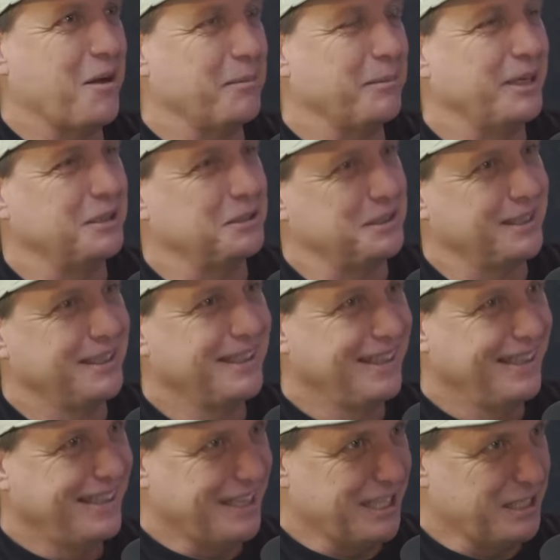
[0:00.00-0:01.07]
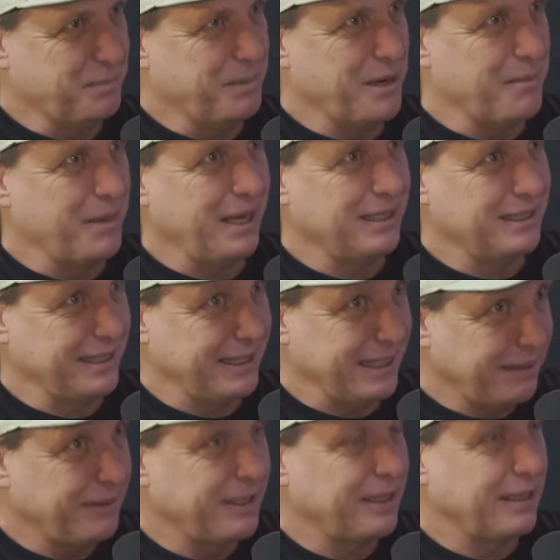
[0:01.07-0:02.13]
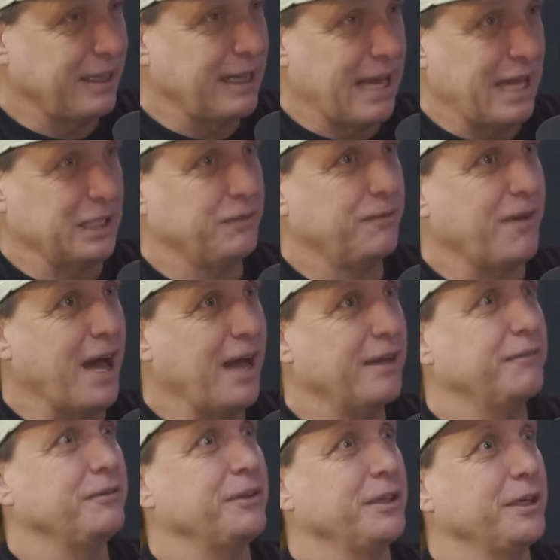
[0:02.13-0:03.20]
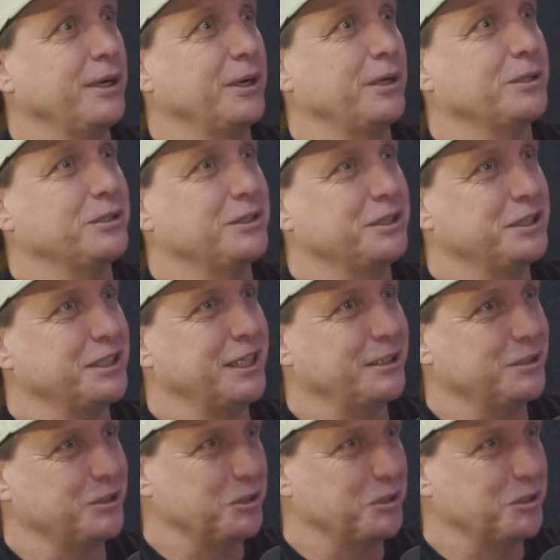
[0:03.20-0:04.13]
I mean, it's been amazing, even in the last 5 years, the change.